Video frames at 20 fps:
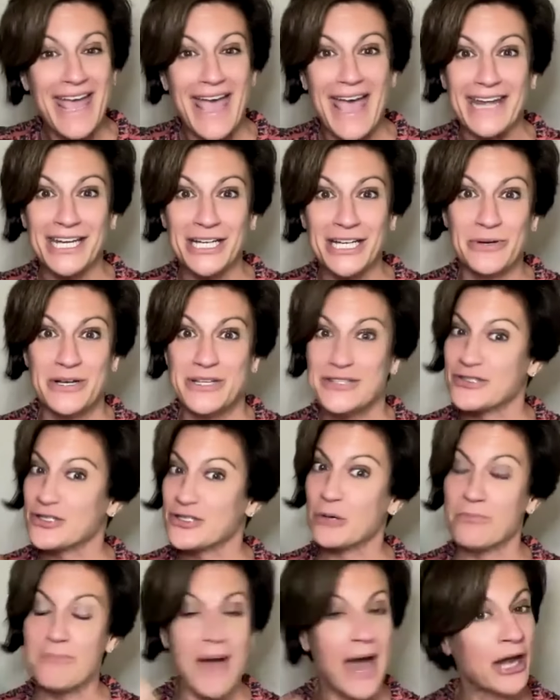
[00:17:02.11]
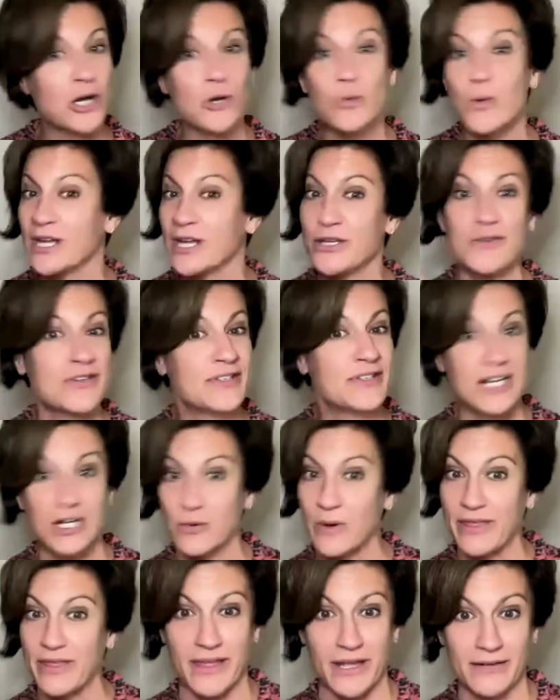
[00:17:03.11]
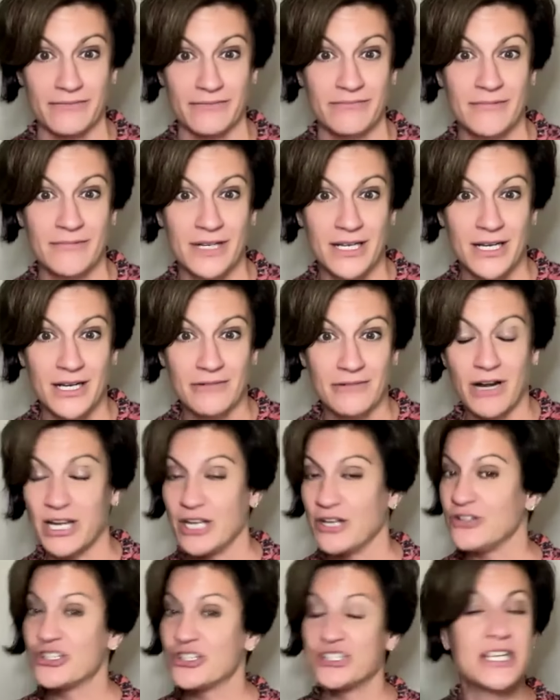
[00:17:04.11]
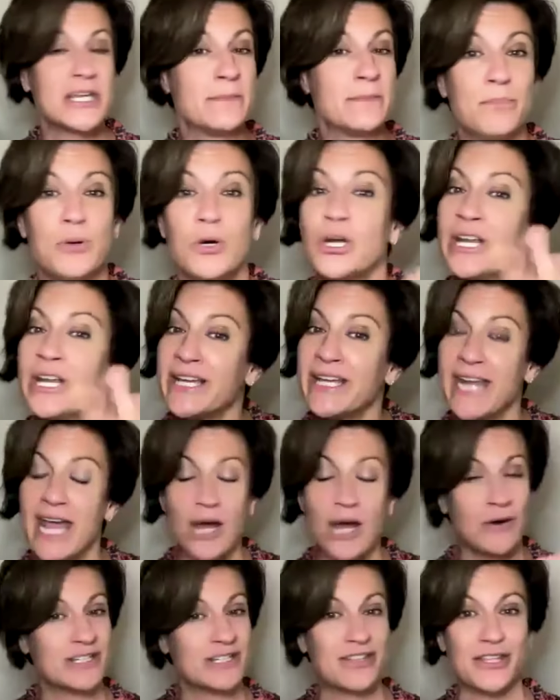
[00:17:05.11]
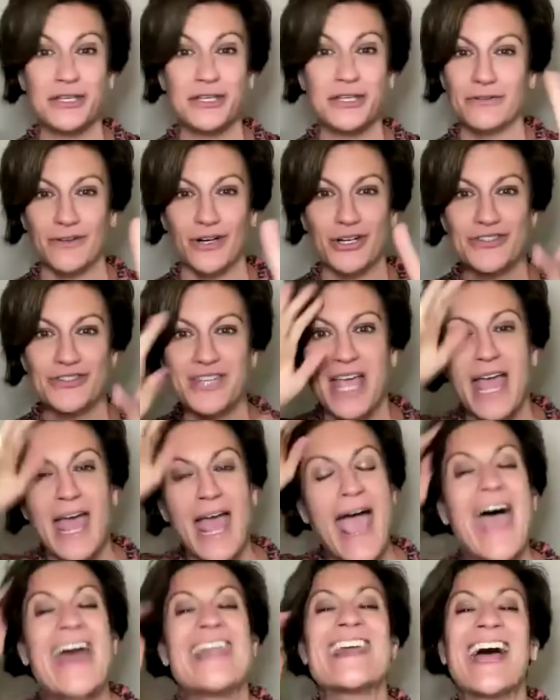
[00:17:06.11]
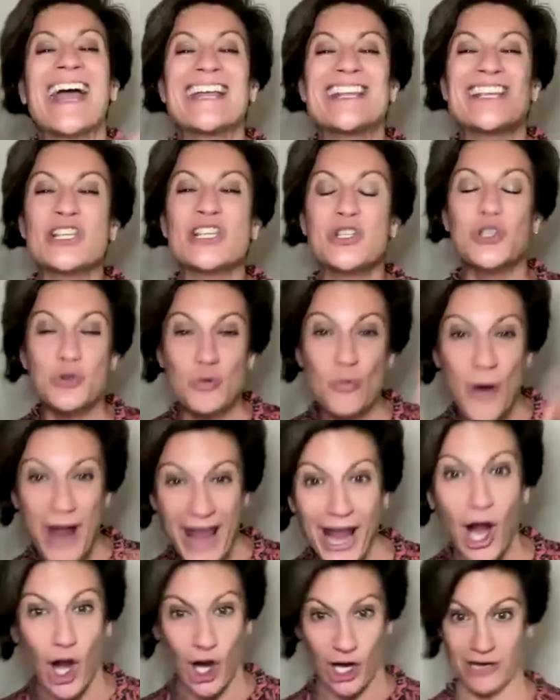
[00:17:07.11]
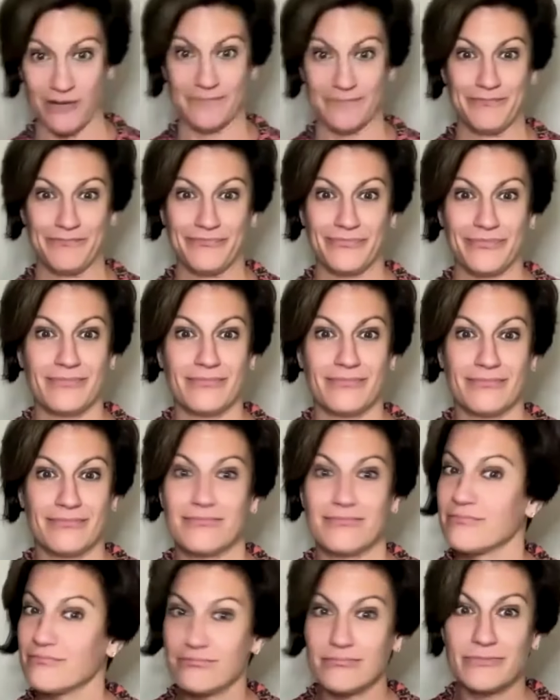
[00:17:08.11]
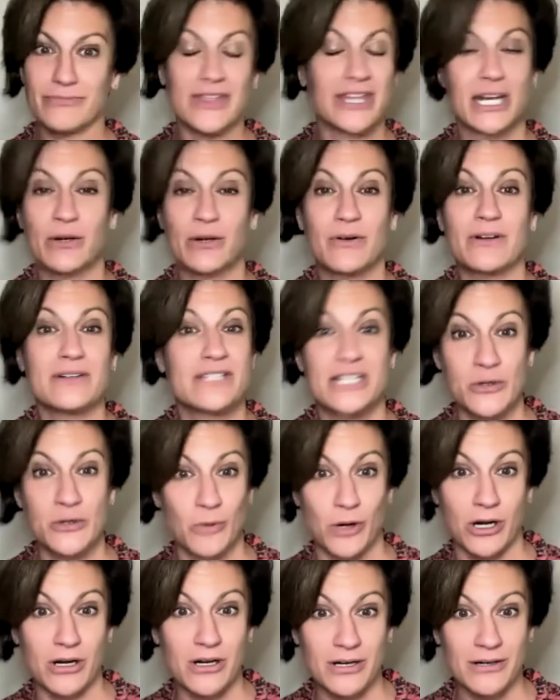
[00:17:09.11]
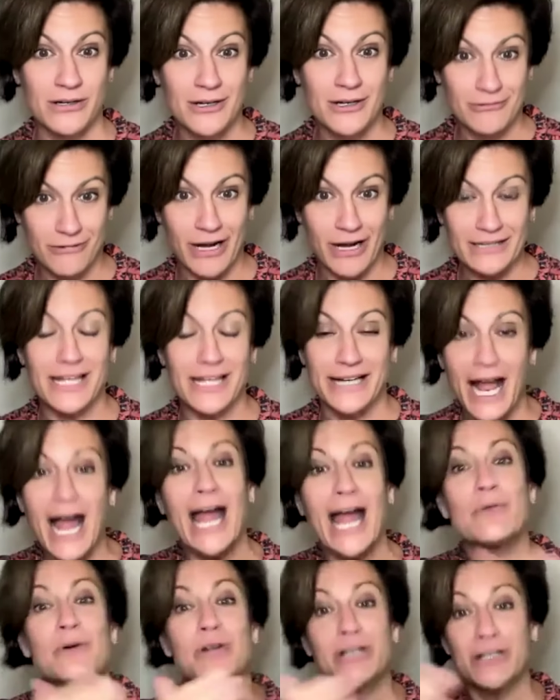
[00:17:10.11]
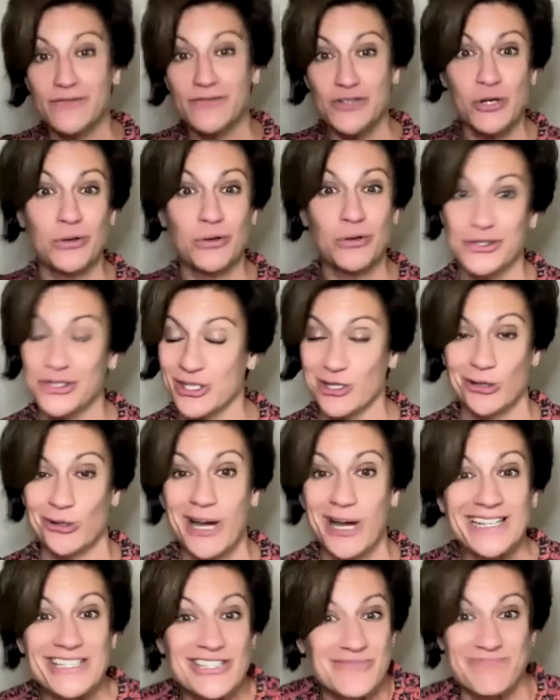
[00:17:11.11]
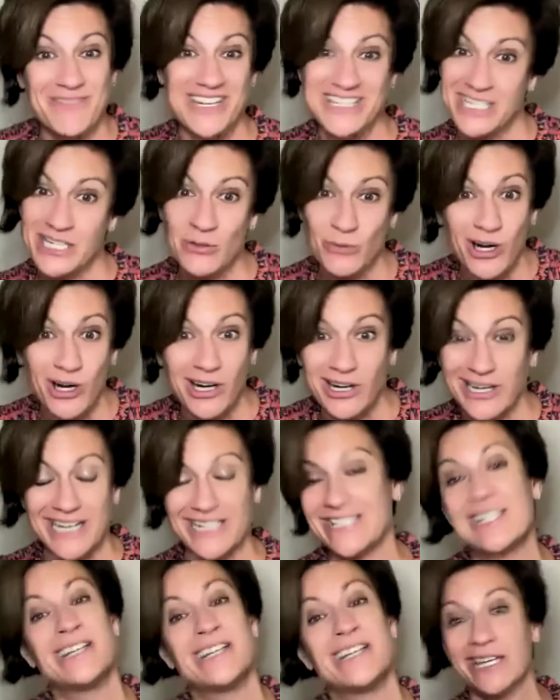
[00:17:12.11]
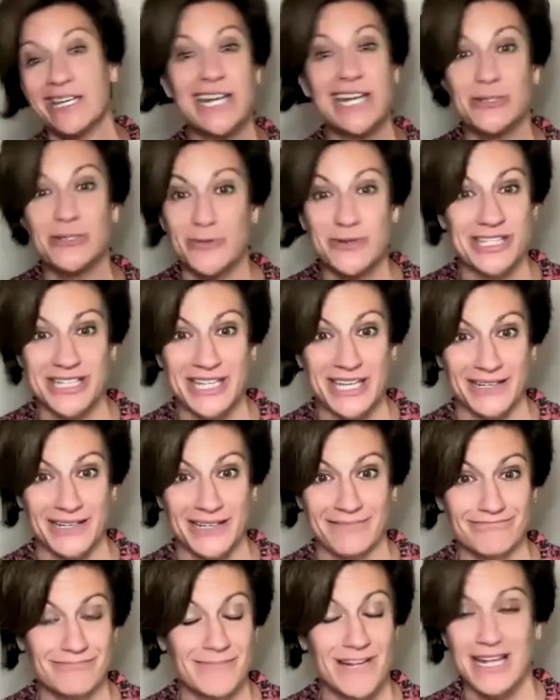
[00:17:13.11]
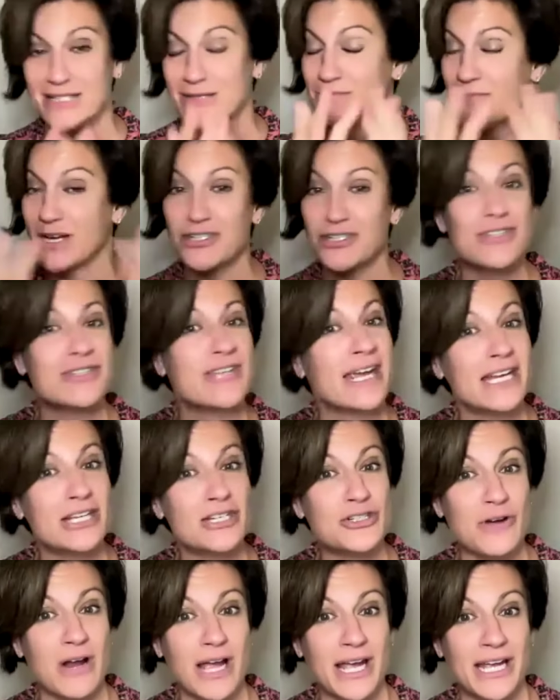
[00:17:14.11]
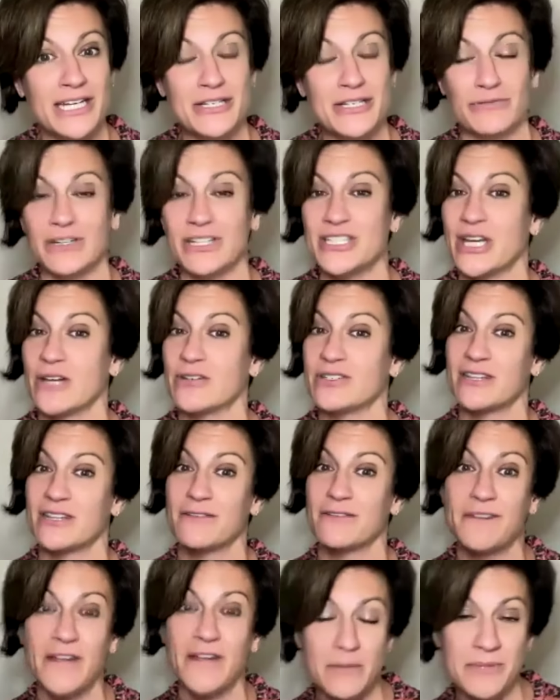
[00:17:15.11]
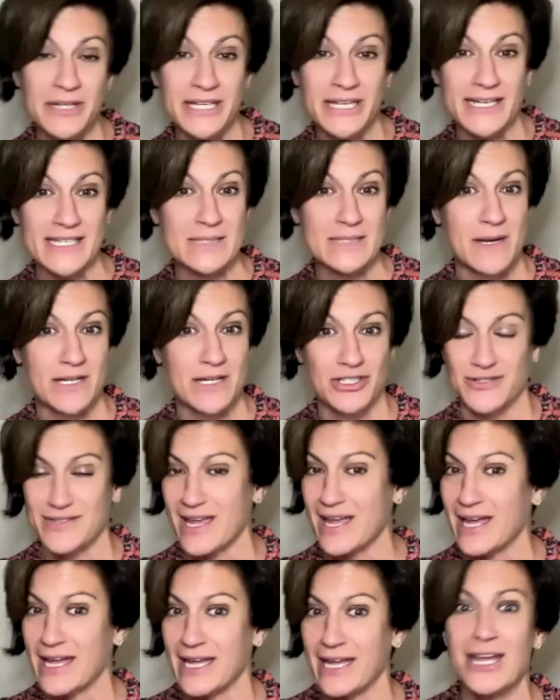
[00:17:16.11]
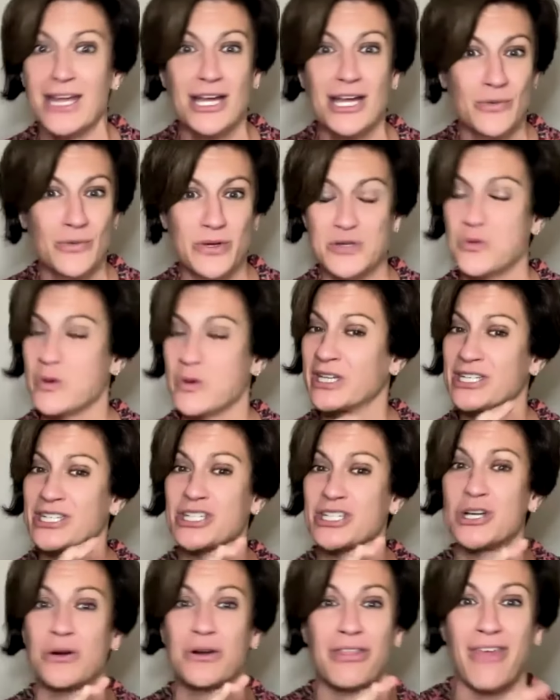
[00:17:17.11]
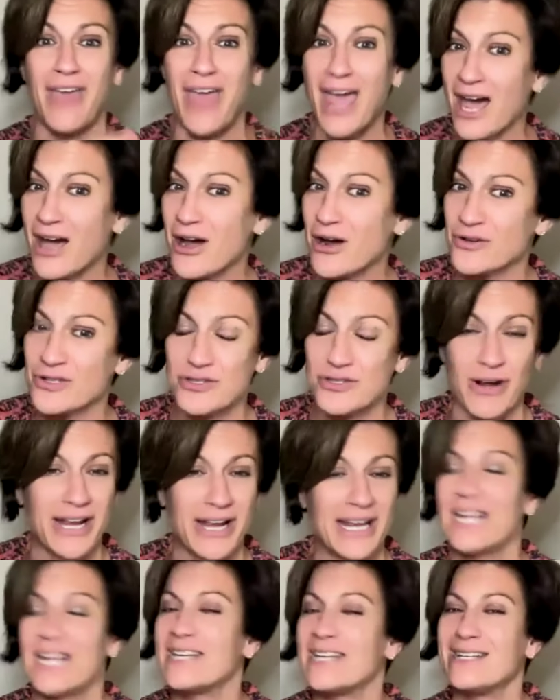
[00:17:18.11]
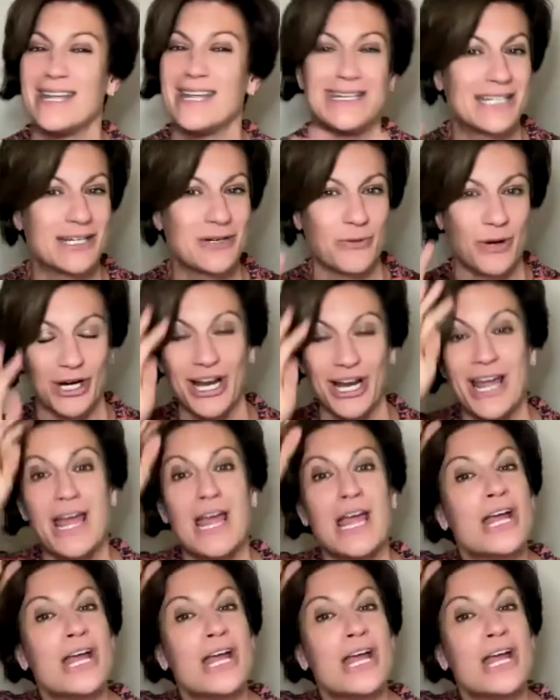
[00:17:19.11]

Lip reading: And it was no matter what, you stick it, right? You just keep putting it out into the universe. And I swear that it didn't work, right? Like I would have told you, it didn't work. I didn't connect with the kid. As much as I tried to reach out to the family, as much as I was willing to go to the house, right? It didn't work.